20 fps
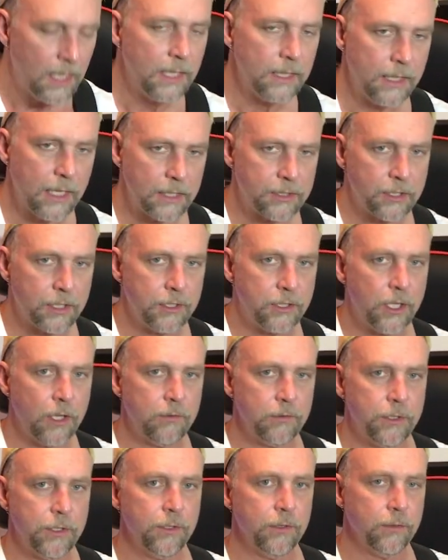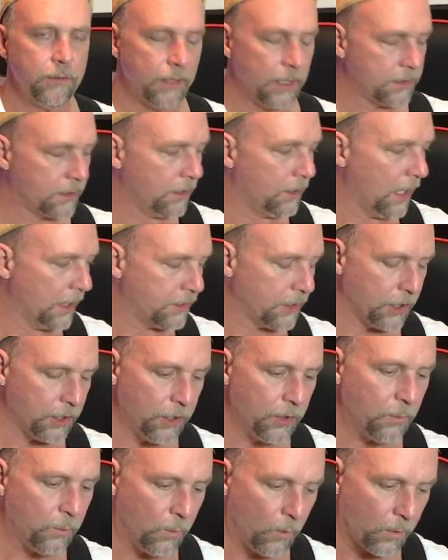That's a good tone too. That's a
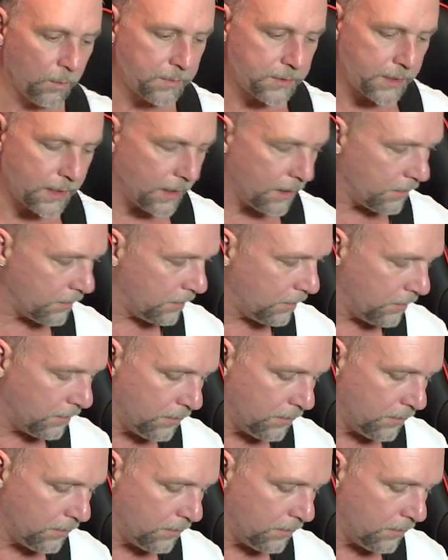good warm sound.